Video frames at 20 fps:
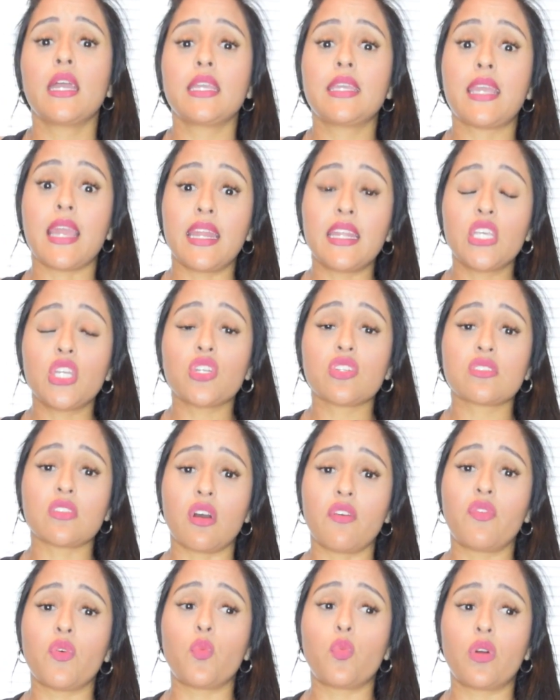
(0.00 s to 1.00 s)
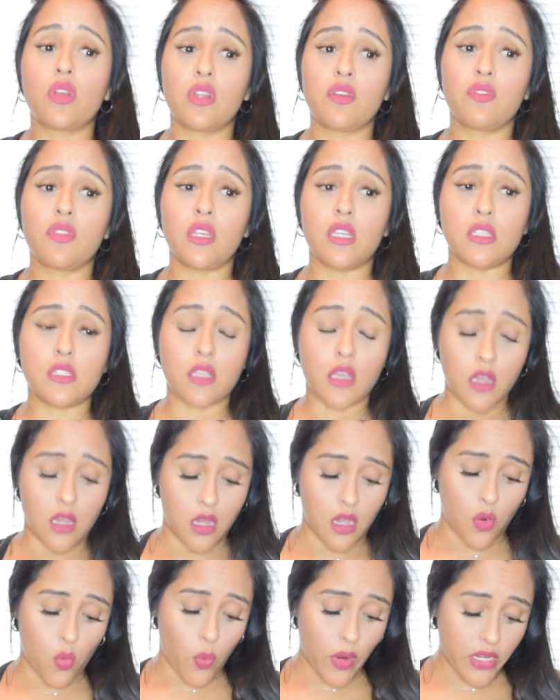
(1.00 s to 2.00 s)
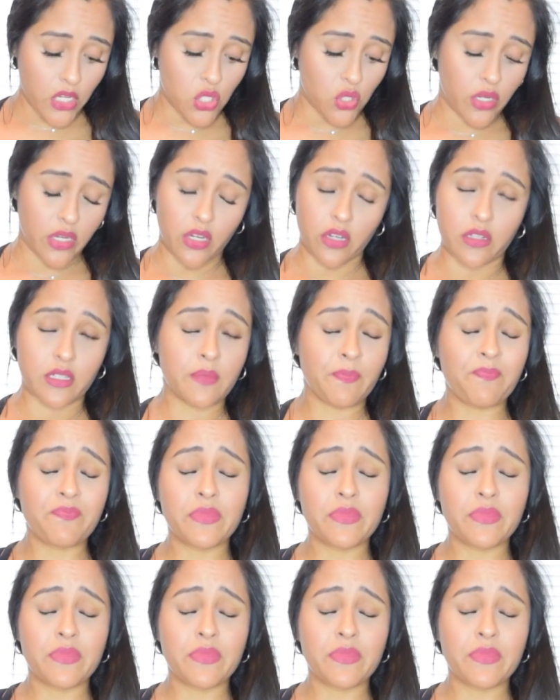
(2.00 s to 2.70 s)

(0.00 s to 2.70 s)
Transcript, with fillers: getting yourself one of these uh, waist trainer.